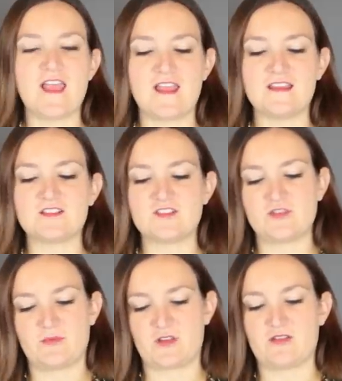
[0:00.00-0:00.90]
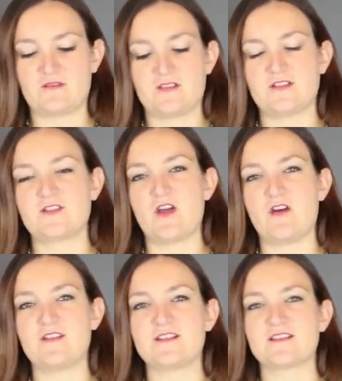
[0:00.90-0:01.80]
and it's super cute.
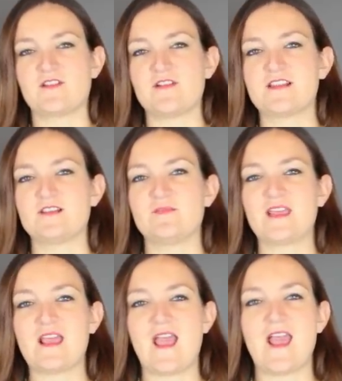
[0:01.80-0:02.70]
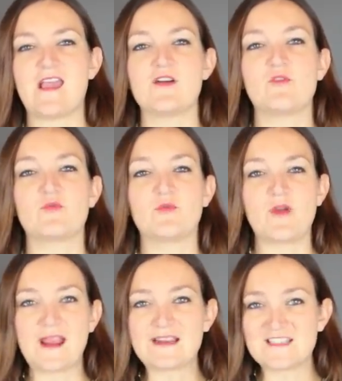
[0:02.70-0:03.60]
So this is going to be a
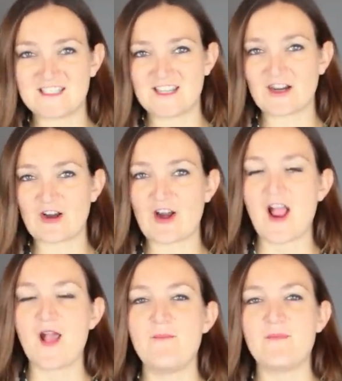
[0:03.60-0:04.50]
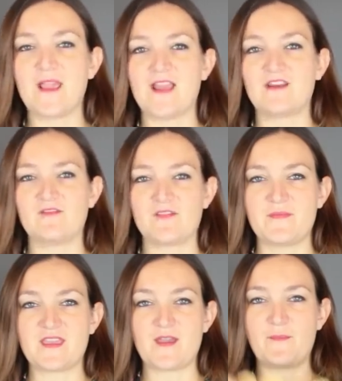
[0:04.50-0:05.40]
reindeer made
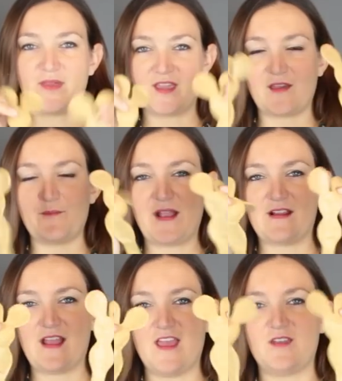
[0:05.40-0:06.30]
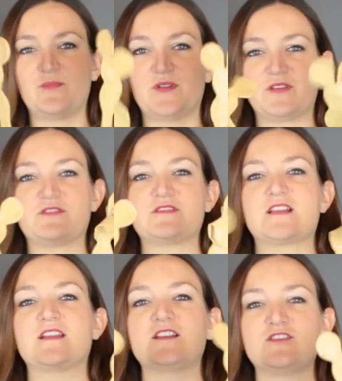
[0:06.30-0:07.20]
from the Big Bearhead Balloons,
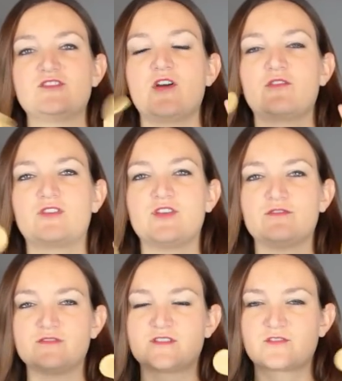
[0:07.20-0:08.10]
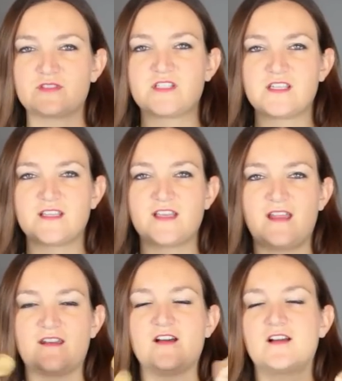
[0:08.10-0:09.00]
and he's so cute and squishy
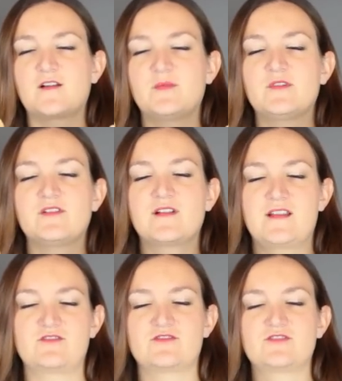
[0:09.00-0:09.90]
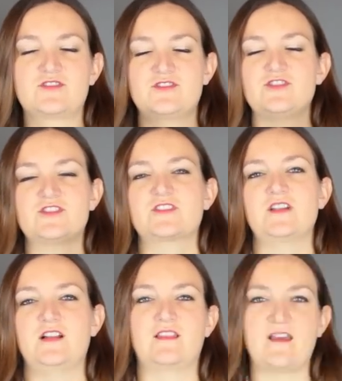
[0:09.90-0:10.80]
and huggable, and you'll, you're just
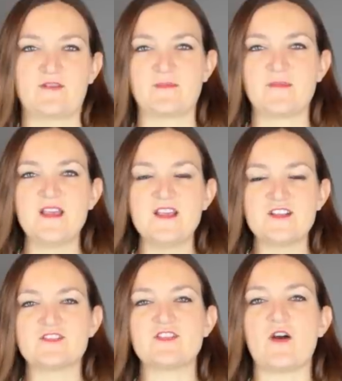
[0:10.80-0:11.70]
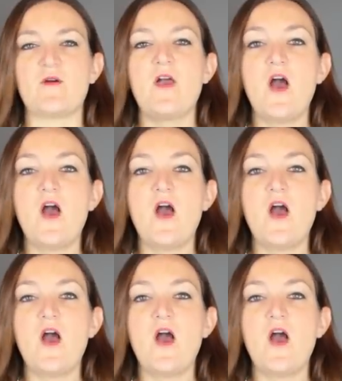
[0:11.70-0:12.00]
gonna love him. So